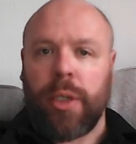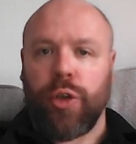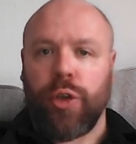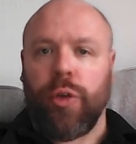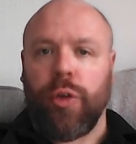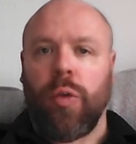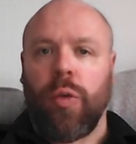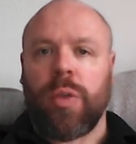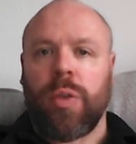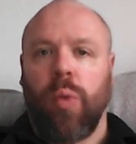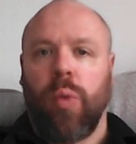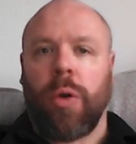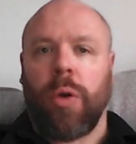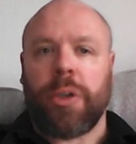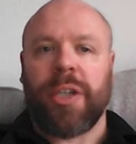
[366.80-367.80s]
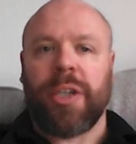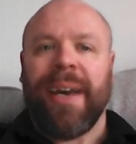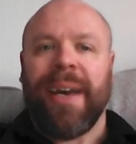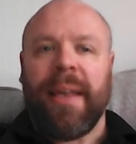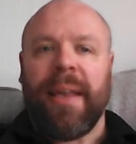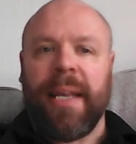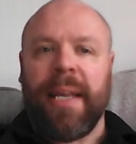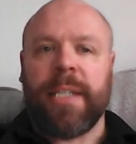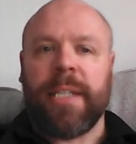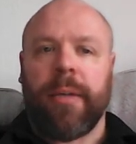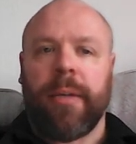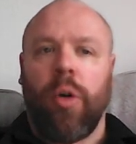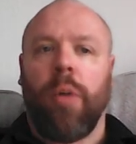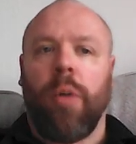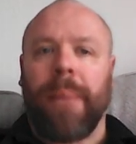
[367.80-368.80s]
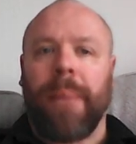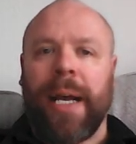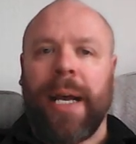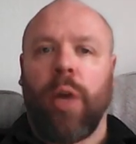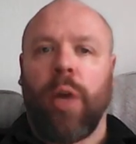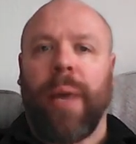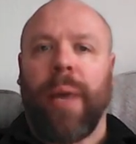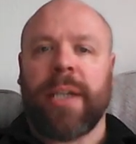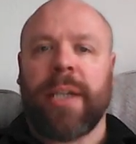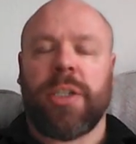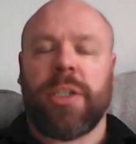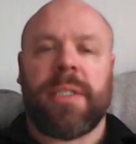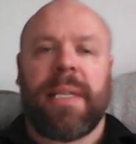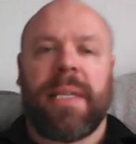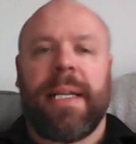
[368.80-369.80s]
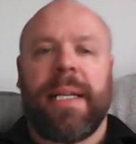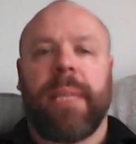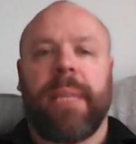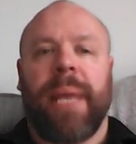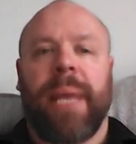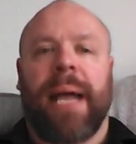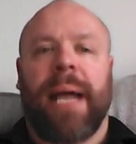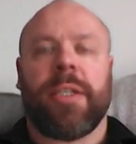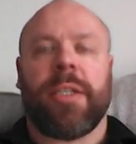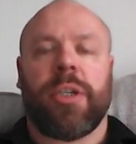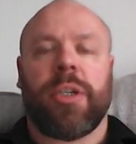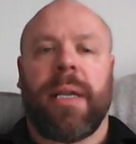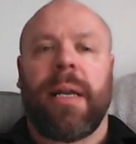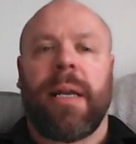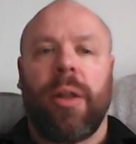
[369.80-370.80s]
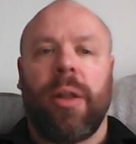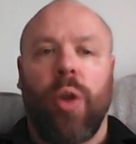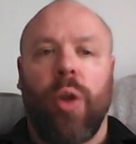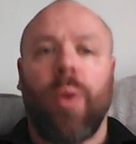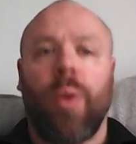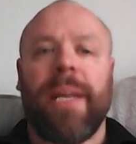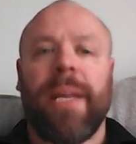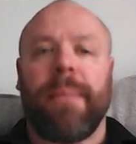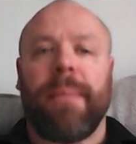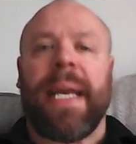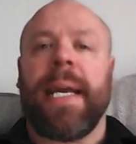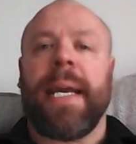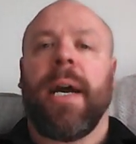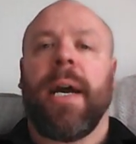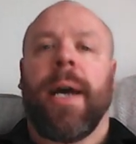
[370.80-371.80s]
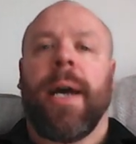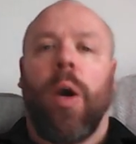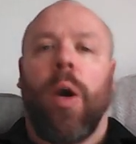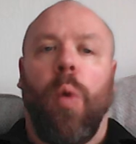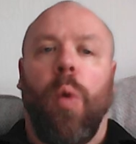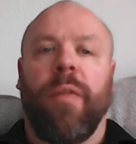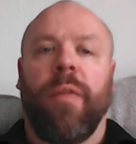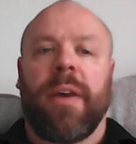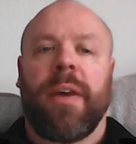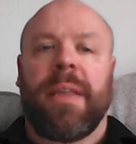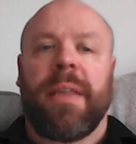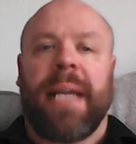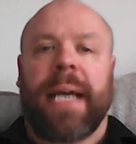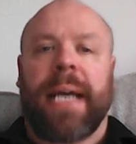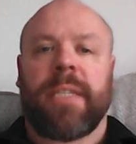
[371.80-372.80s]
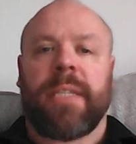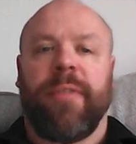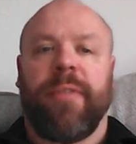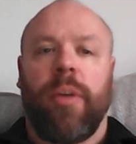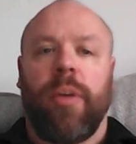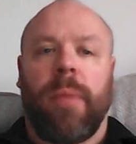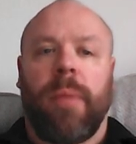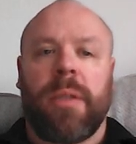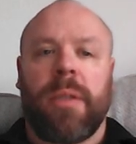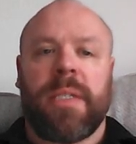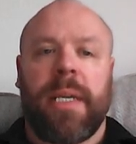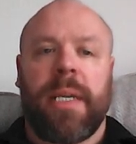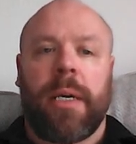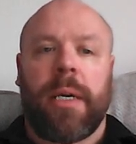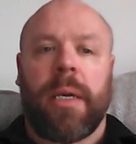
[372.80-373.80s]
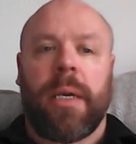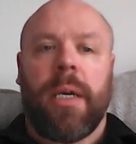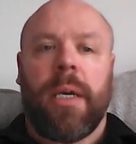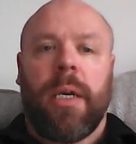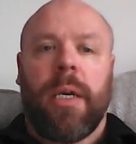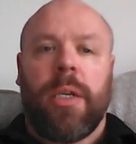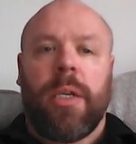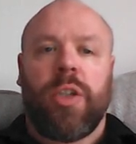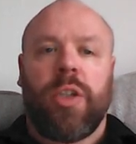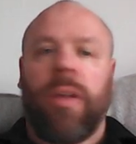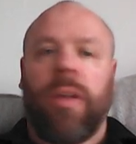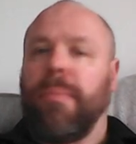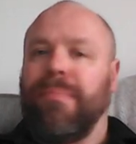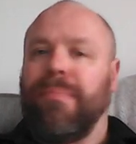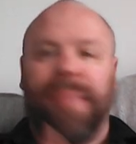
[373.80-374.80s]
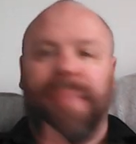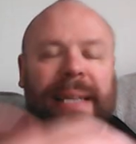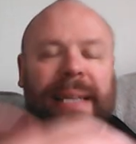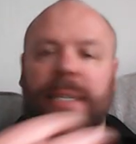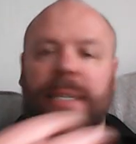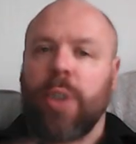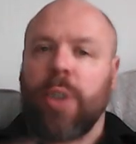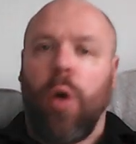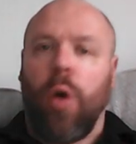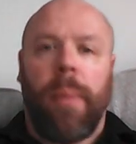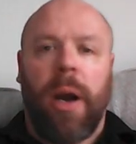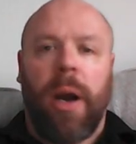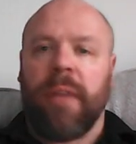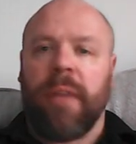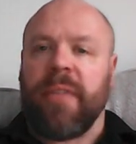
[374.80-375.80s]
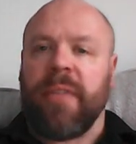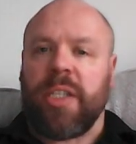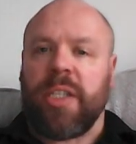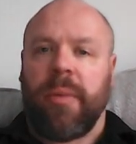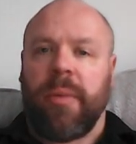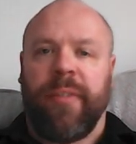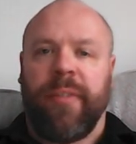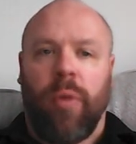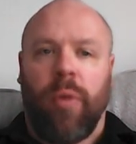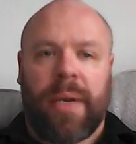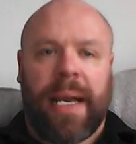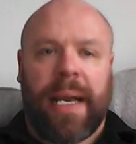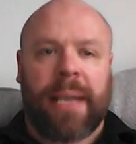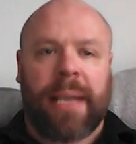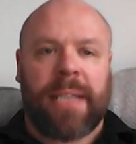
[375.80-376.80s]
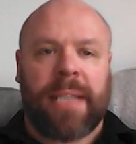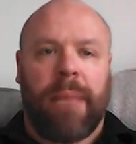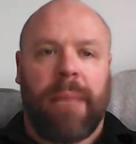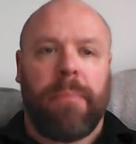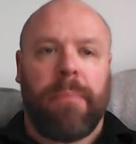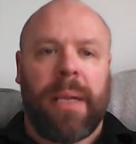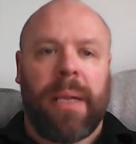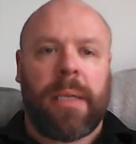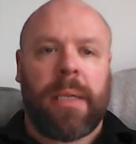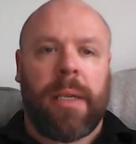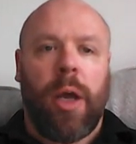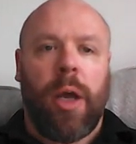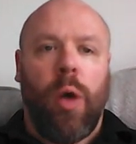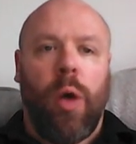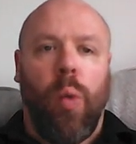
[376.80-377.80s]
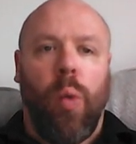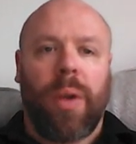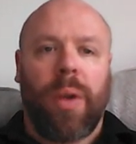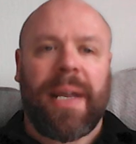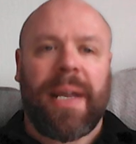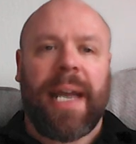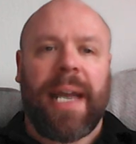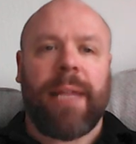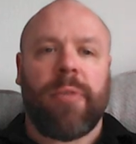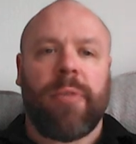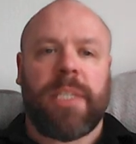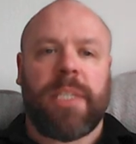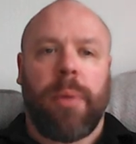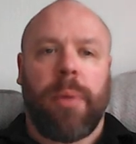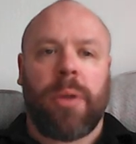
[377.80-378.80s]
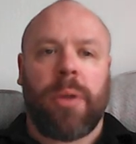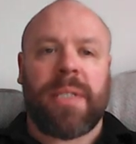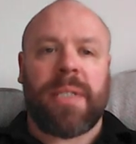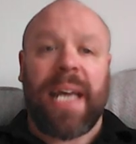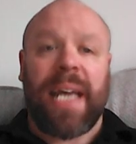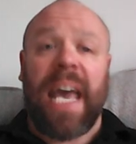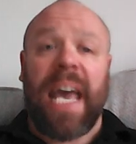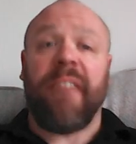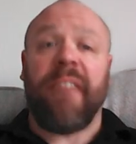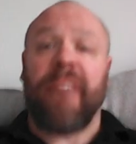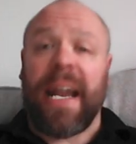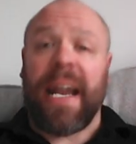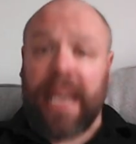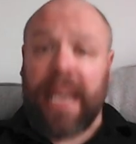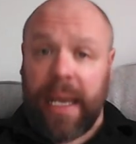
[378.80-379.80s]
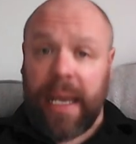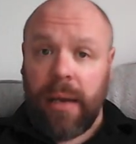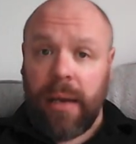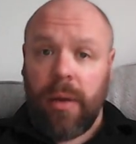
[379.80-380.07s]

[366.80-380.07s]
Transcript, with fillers: to those waters? These are all big questions that need to be answered, and it'll only be over the next few months here. So the this is all part of the summer forecast that I'm building. What kind of response, if any,